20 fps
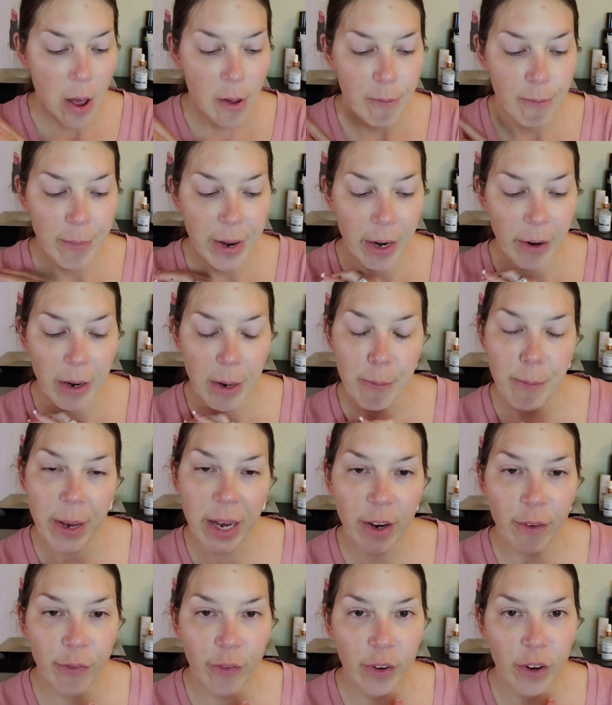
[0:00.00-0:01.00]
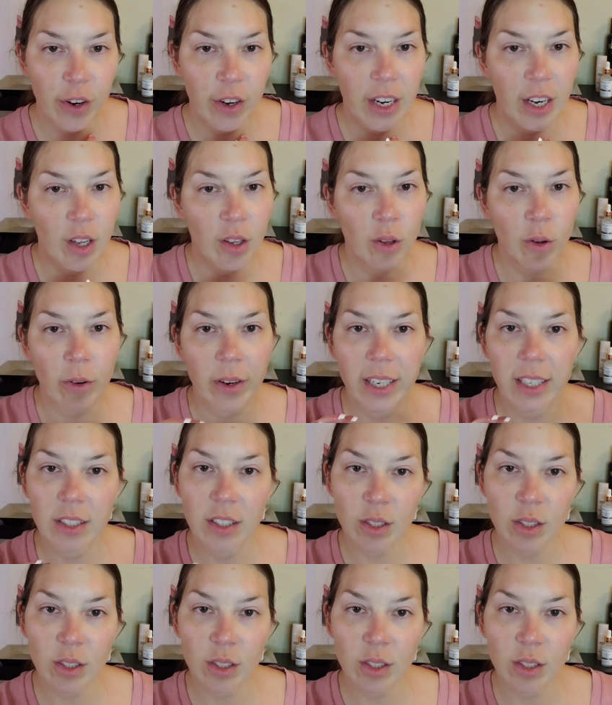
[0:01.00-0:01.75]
Mary Pickford and Gloria